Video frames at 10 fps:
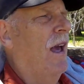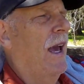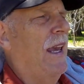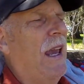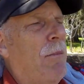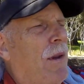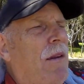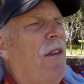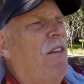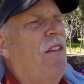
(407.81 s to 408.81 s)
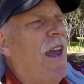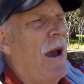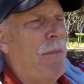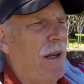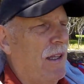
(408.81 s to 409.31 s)
I can't believe this is
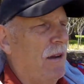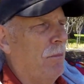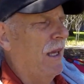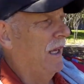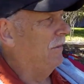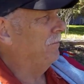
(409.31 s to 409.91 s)
happening to me.